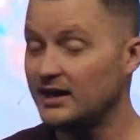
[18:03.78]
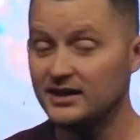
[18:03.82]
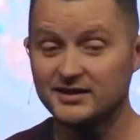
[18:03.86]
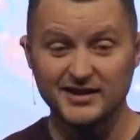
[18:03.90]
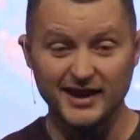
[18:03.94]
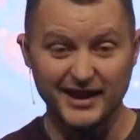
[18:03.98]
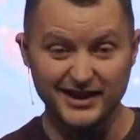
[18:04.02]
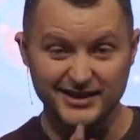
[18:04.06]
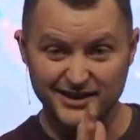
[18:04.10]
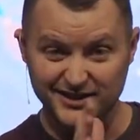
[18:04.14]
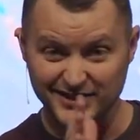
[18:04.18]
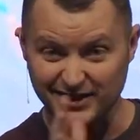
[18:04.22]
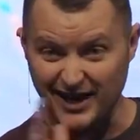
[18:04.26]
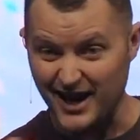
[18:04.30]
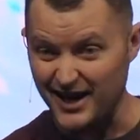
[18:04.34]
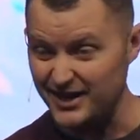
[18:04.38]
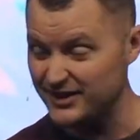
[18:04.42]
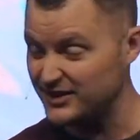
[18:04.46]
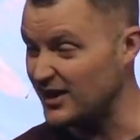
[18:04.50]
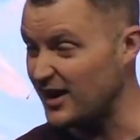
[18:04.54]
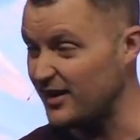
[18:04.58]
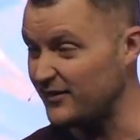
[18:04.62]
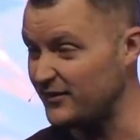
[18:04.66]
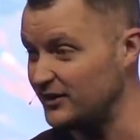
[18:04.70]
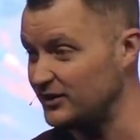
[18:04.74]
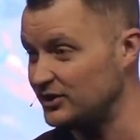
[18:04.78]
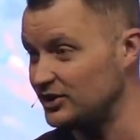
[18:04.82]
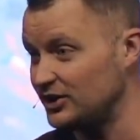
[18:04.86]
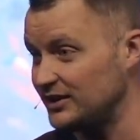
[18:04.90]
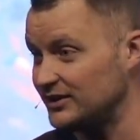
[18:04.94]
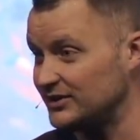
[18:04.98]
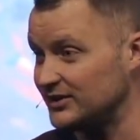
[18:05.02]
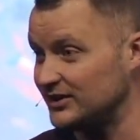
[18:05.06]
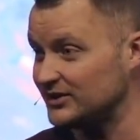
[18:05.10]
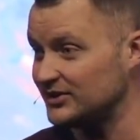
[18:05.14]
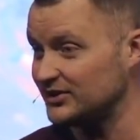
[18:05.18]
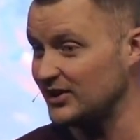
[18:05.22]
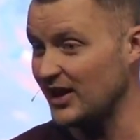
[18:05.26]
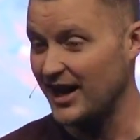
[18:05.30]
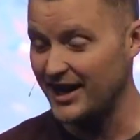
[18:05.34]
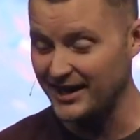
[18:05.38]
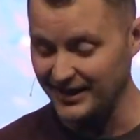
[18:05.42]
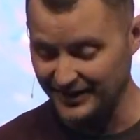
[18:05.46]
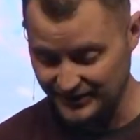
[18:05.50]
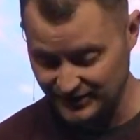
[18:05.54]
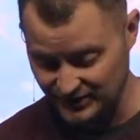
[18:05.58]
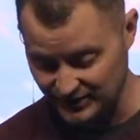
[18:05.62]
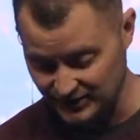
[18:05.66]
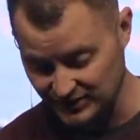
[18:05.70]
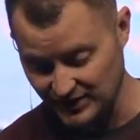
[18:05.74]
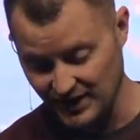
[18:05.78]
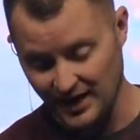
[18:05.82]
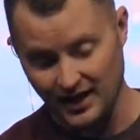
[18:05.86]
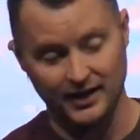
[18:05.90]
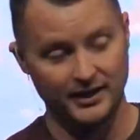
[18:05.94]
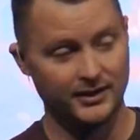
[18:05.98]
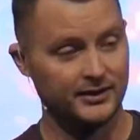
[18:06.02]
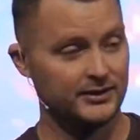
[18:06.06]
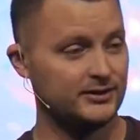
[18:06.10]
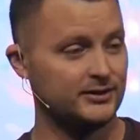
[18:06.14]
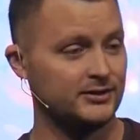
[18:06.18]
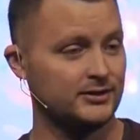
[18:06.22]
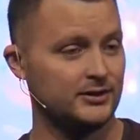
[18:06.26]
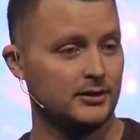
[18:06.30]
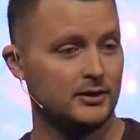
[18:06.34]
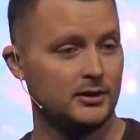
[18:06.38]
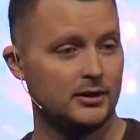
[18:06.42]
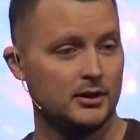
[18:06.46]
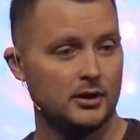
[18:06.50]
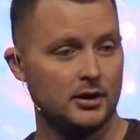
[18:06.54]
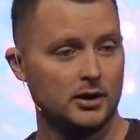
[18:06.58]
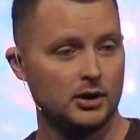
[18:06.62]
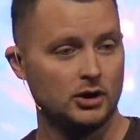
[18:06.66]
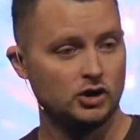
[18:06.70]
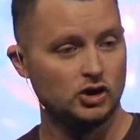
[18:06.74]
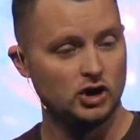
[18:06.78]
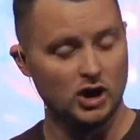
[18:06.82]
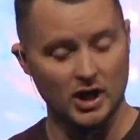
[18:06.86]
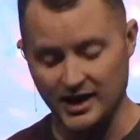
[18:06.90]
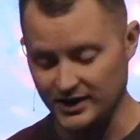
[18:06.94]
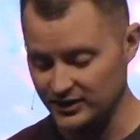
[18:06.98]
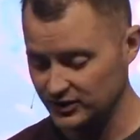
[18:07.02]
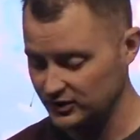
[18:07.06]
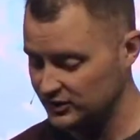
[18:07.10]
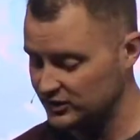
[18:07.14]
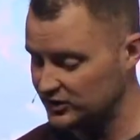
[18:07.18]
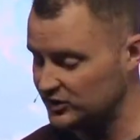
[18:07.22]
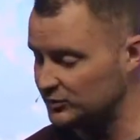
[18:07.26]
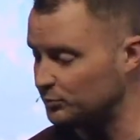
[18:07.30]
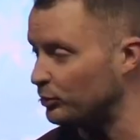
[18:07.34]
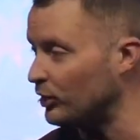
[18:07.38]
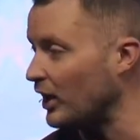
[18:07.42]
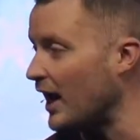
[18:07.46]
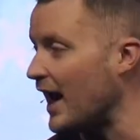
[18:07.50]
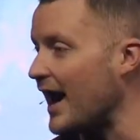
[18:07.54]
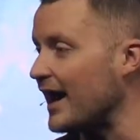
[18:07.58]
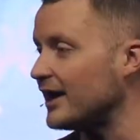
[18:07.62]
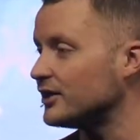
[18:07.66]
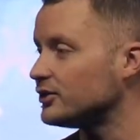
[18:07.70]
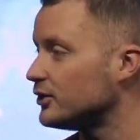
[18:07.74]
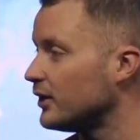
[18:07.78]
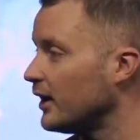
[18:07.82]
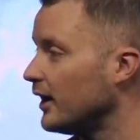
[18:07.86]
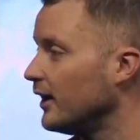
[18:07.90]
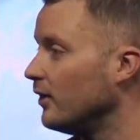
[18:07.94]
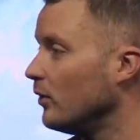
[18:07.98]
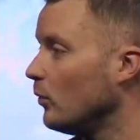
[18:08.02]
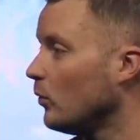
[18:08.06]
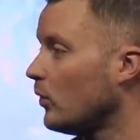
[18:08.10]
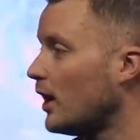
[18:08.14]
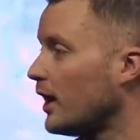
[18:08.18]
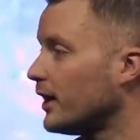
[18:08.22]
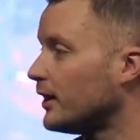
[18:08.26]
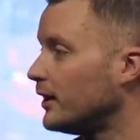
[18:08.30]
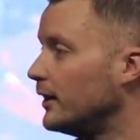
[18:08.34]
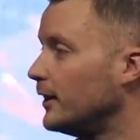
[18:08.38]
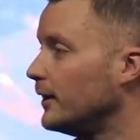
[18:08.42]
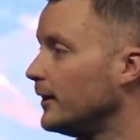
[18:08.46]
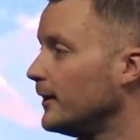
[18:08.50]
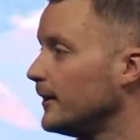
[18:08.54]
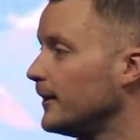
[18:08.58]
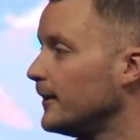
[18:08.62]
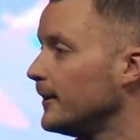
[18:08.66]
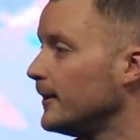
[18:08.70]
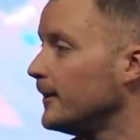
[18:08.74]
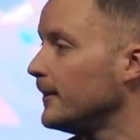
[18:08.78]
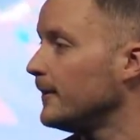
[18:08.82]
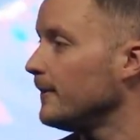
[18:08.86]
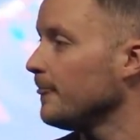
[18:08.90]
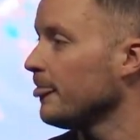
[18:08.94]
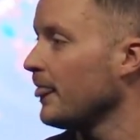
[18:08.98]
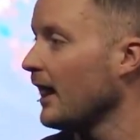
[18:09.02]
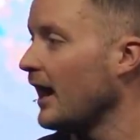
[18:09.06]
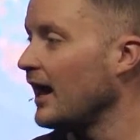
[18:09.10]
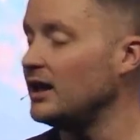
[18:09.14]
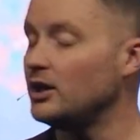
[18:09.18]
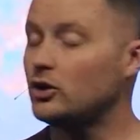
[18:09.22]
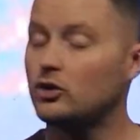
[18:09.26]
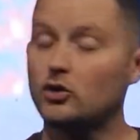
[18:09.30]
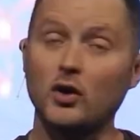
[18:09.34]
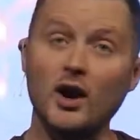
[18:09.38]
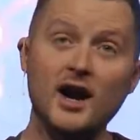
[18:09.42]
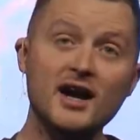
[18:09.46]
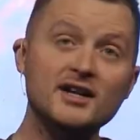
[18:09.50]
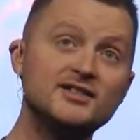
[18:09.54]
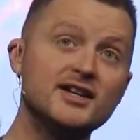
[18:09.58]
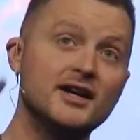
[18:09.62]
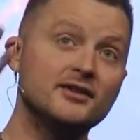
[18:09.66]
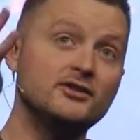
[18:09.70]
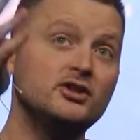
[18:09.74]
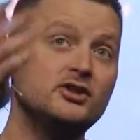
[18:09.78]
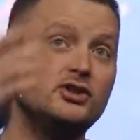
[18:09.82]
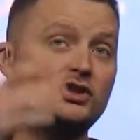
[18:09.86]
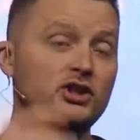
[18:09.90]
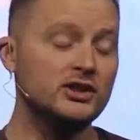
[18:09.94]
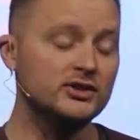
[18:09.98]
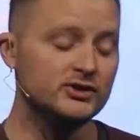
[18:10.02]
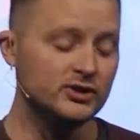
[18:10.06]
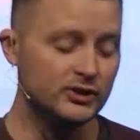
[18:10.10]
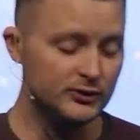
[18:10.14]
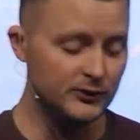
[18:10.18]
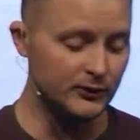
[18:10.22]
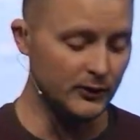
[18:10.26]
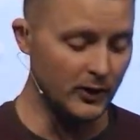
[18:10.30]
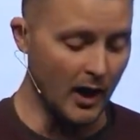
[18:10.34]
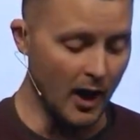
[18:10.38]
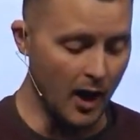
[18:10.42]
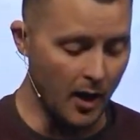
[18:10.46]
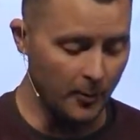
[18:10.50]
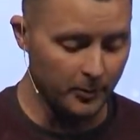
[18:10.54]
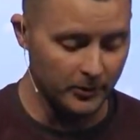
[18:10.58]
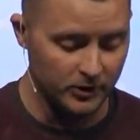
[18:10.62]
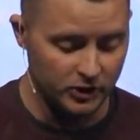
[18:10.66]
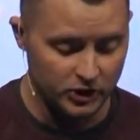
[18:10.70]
takes his eyes off of Jesus, and he sinks. Just splash right in the water. And he cries out to Jesus for help, and